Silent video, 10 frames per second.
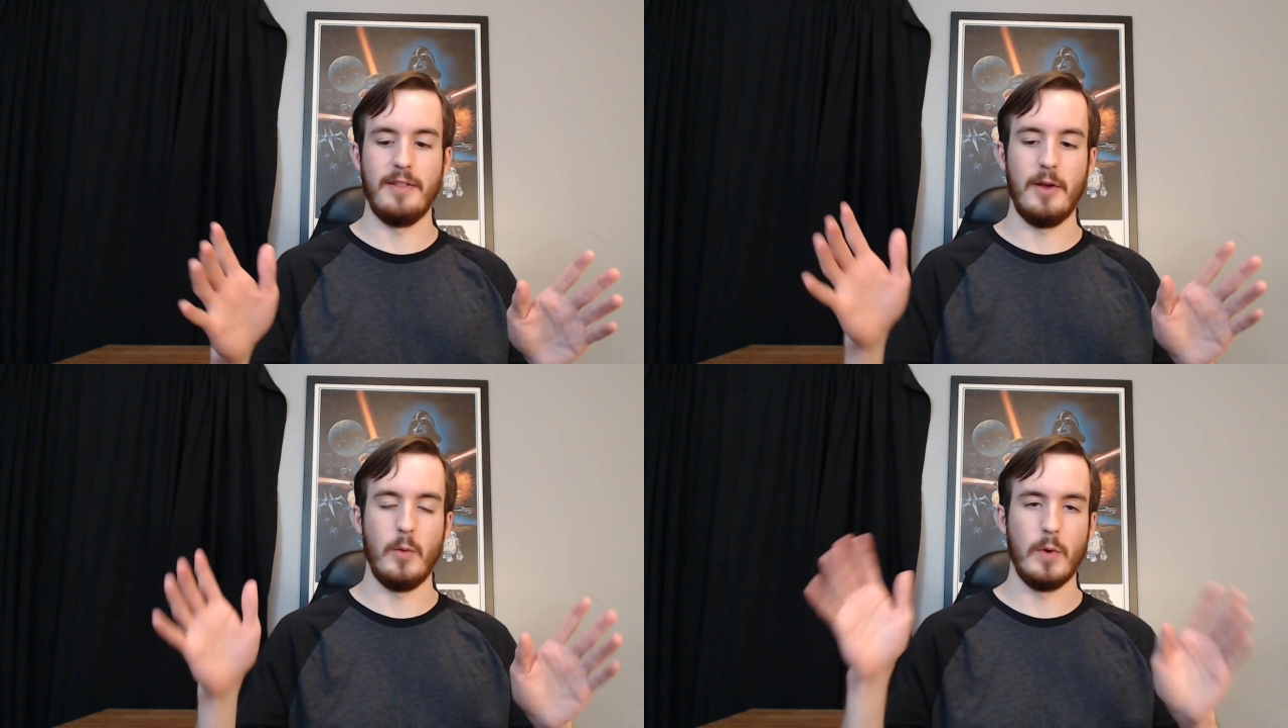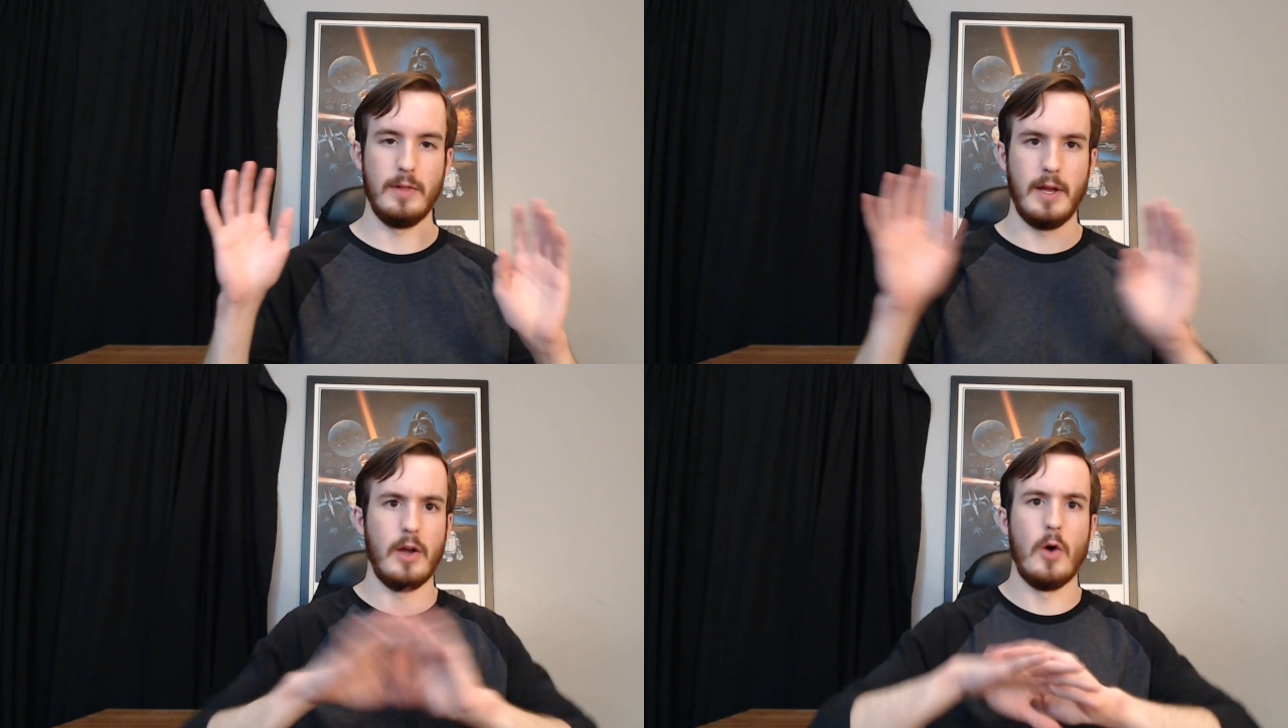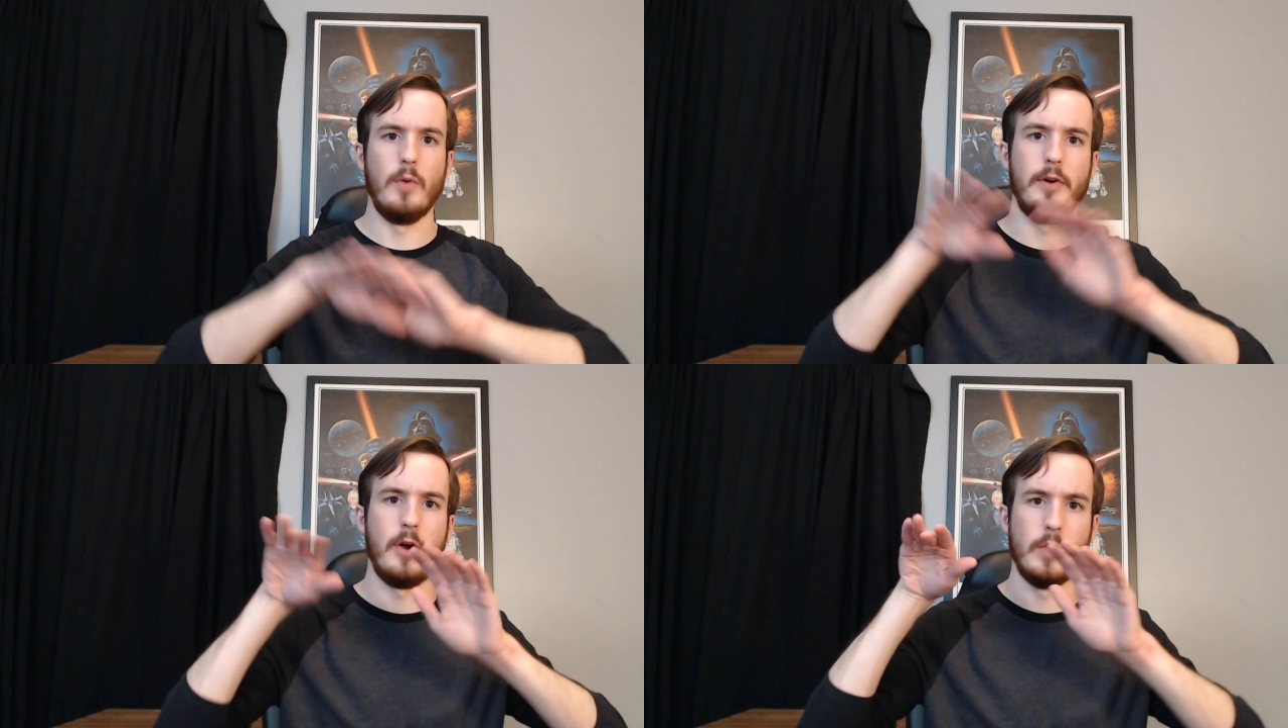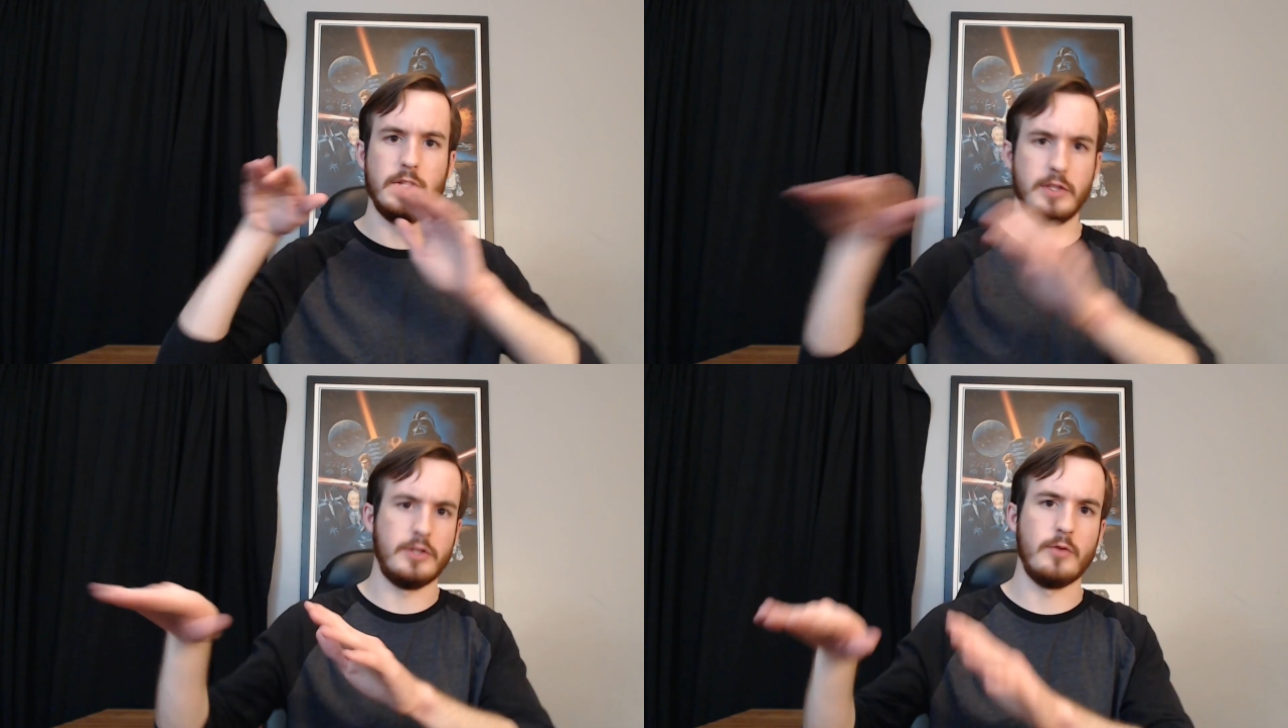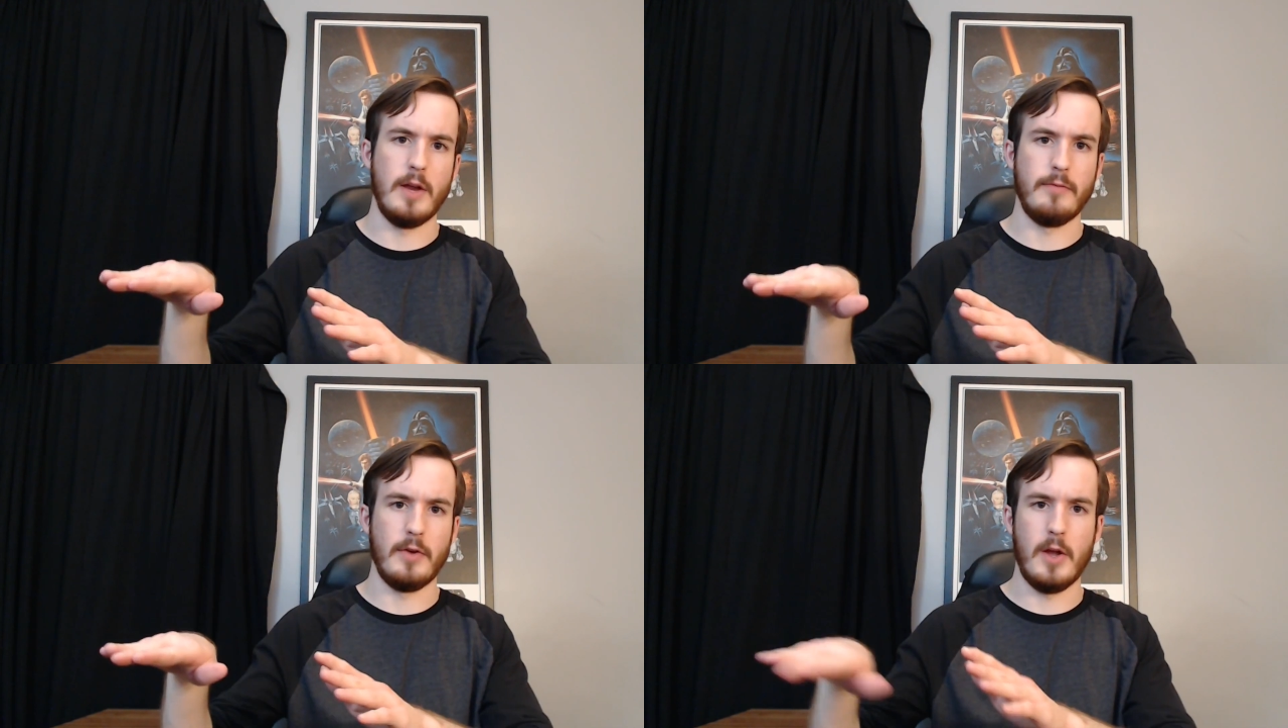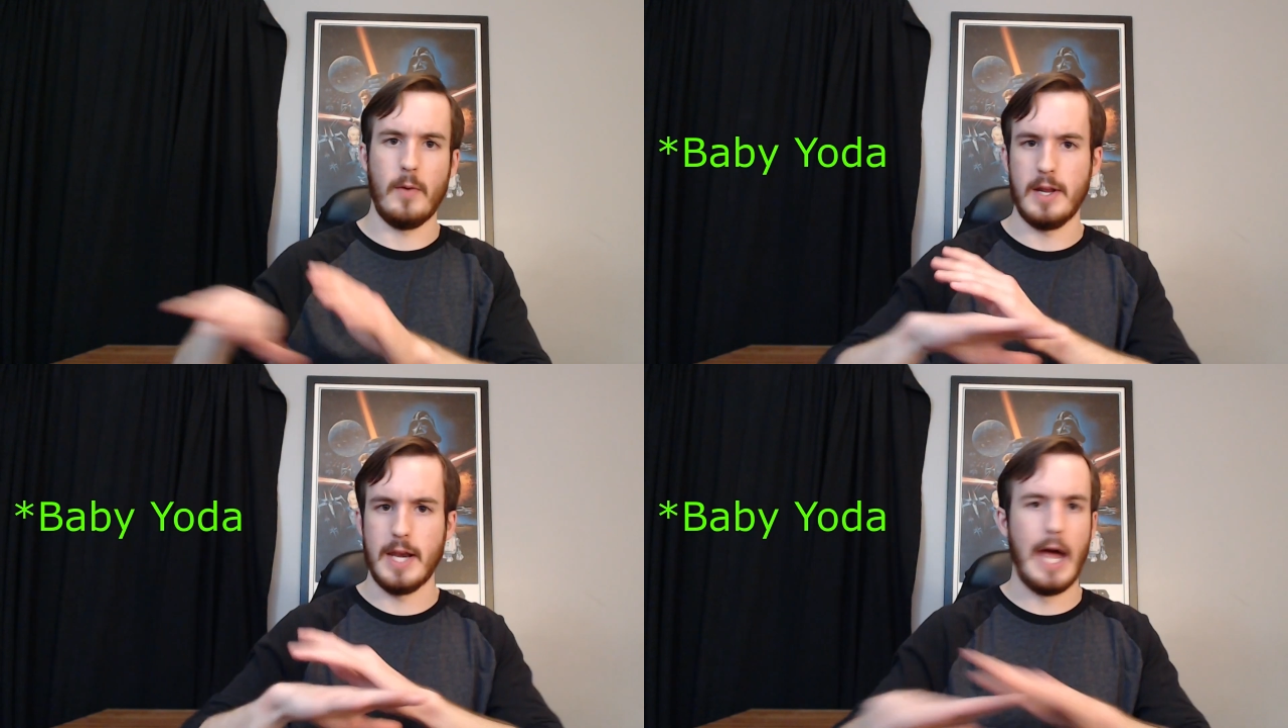They were like, oh, they're going straight for Yoda,